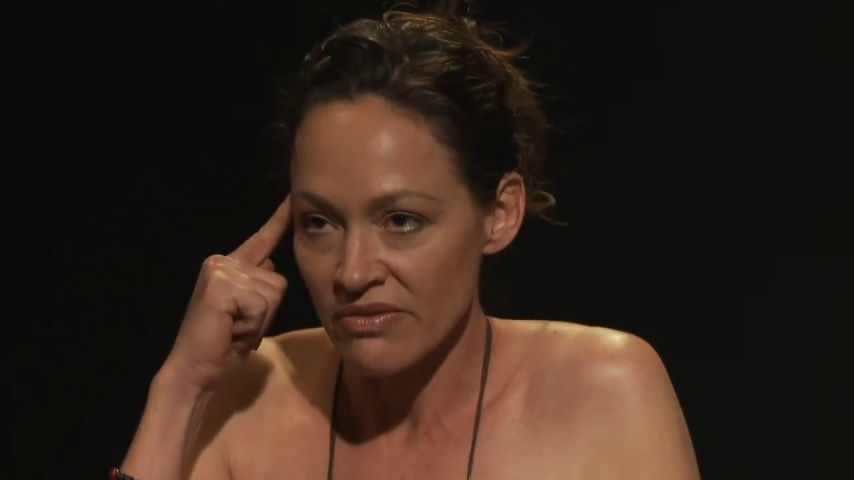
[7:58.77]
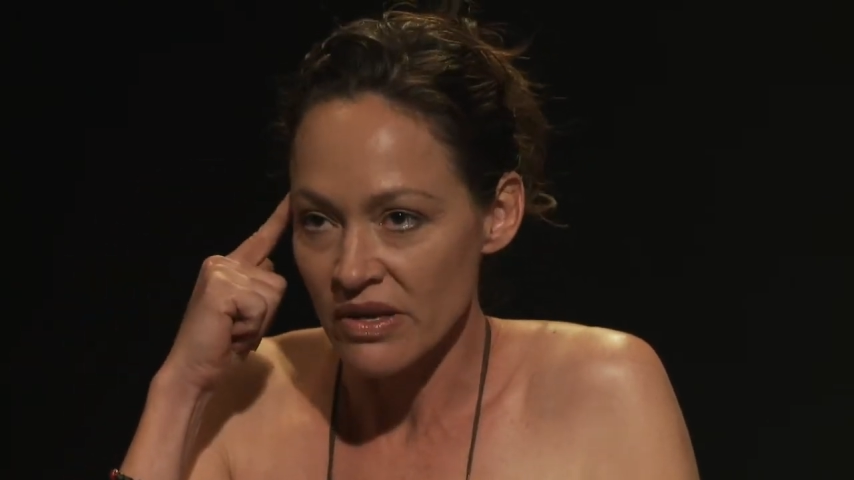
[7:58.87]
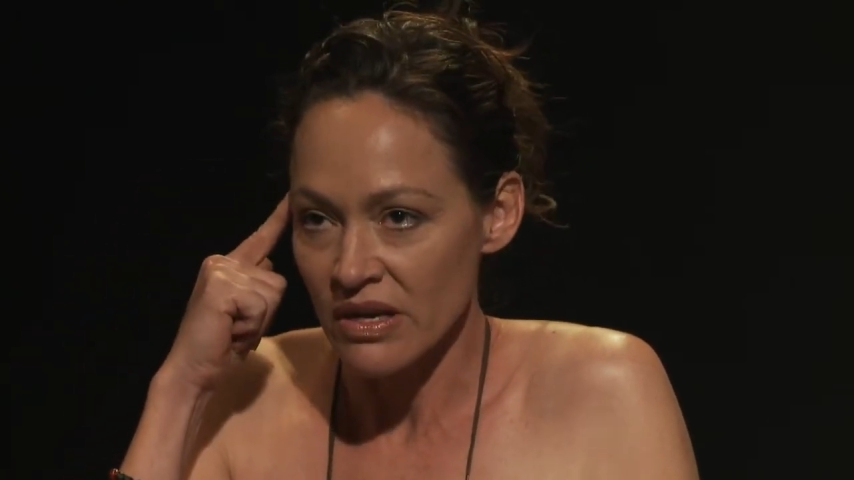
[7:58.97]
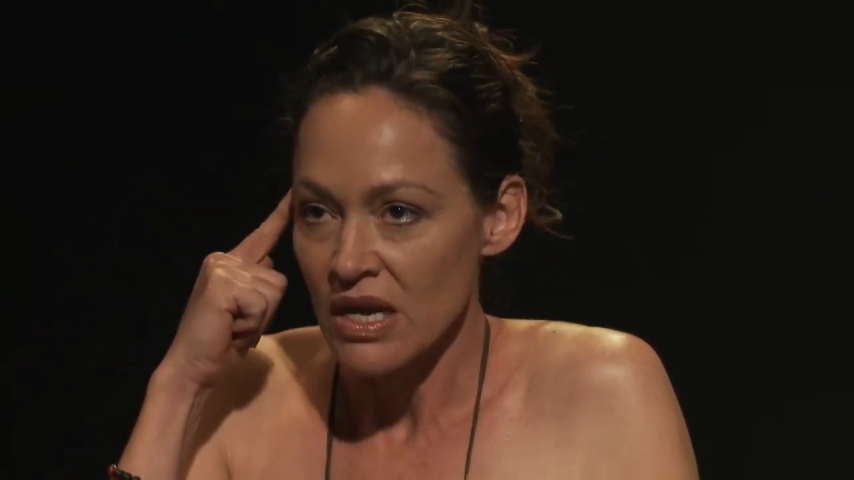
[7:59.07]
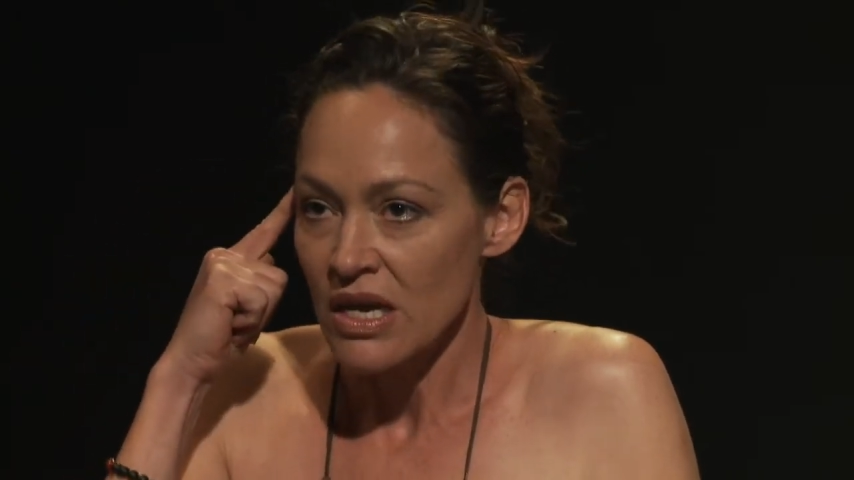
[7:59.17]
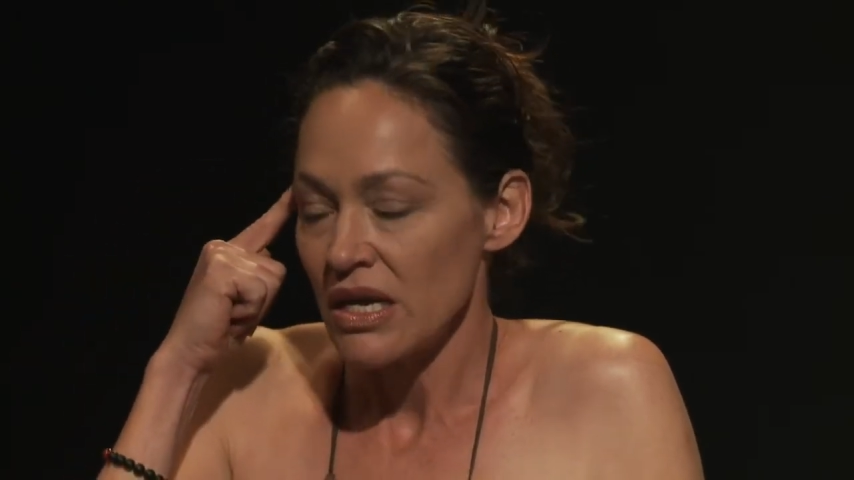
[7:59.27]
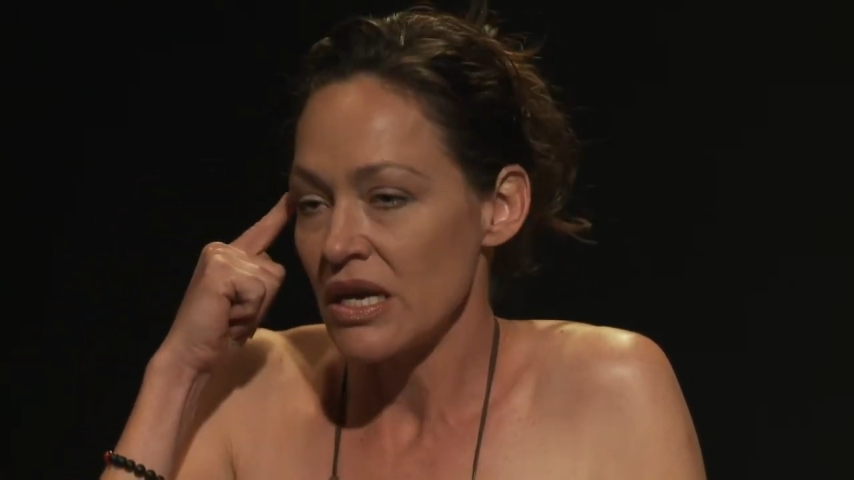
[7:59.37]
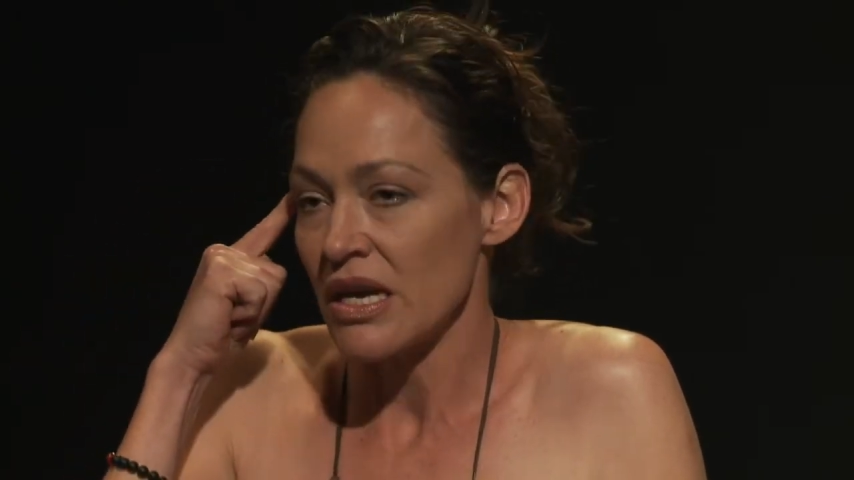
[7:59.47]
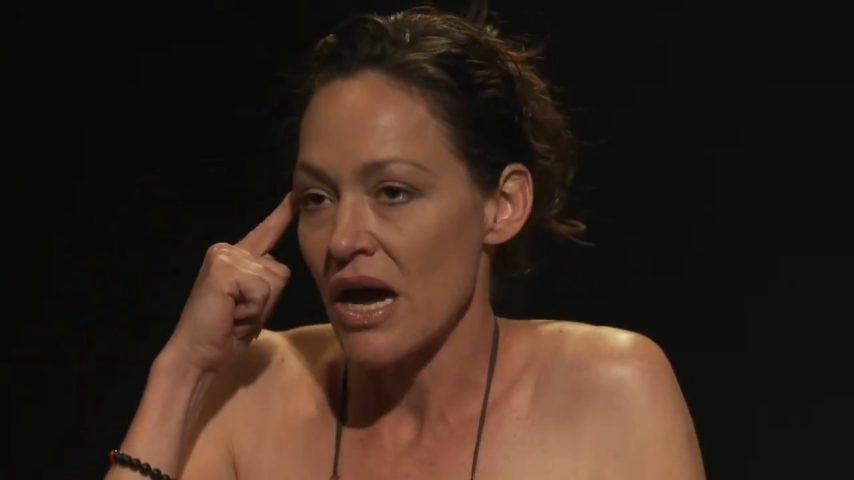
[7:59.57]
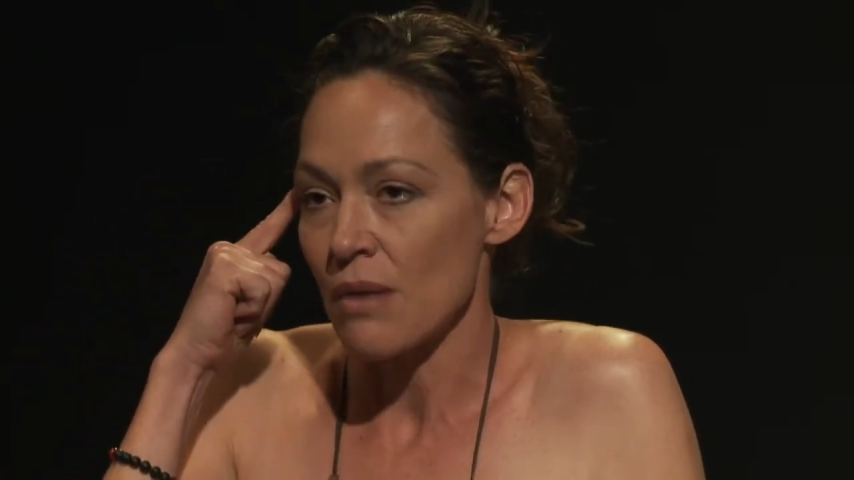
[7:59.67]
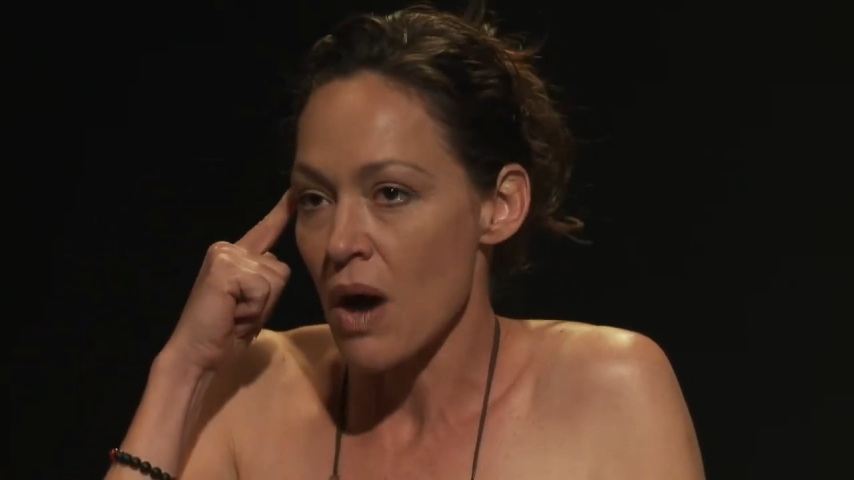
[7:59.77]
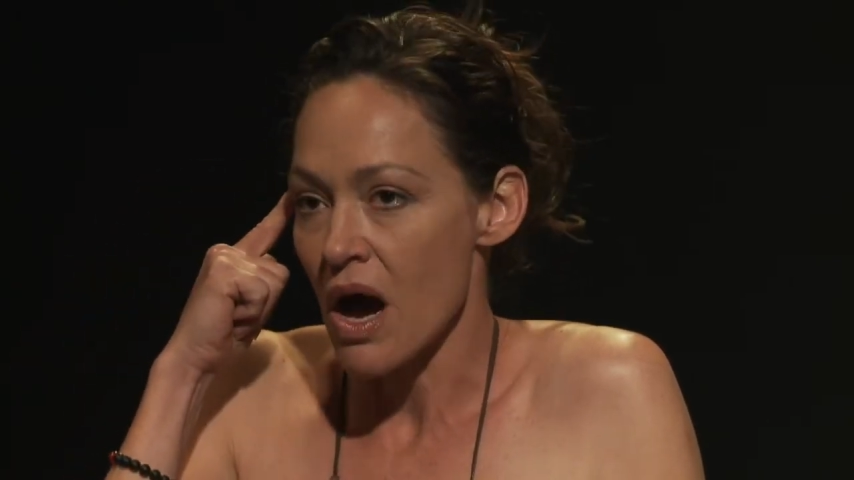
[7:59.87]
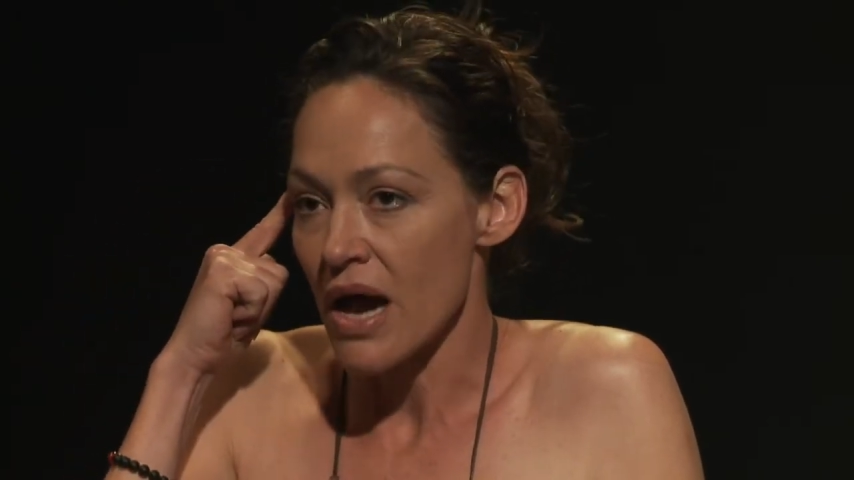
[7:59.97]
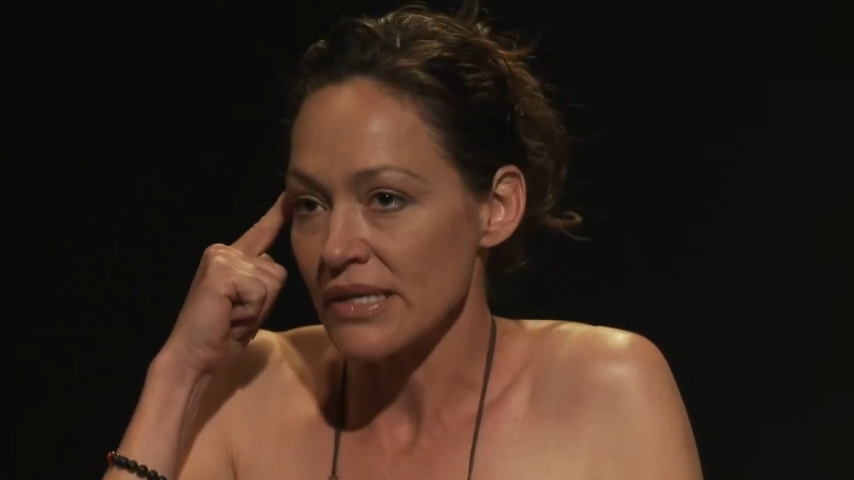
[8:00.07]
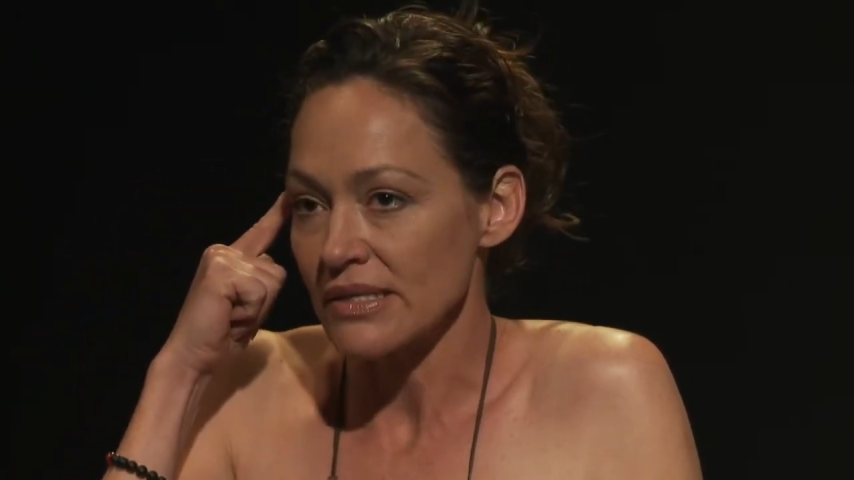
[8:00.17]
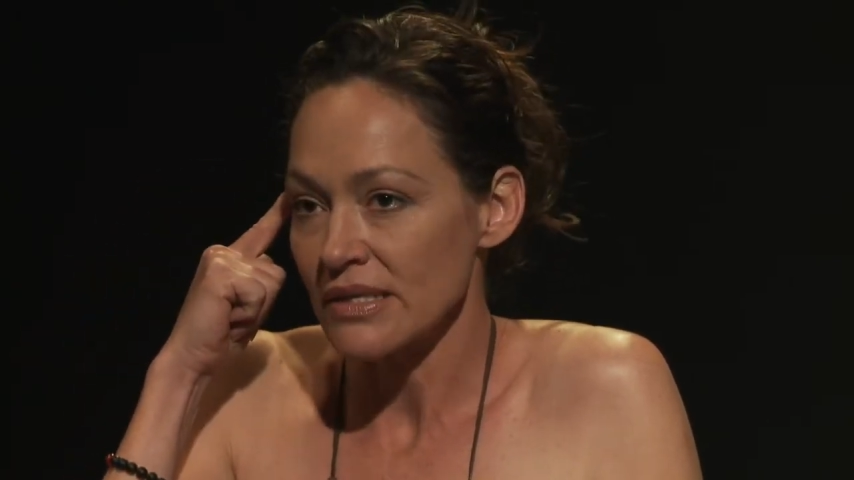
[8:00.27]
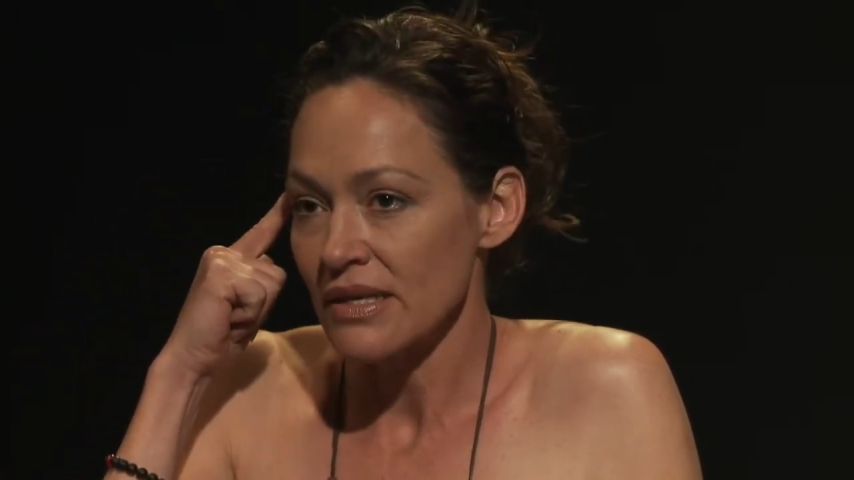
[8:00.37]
it in our mind.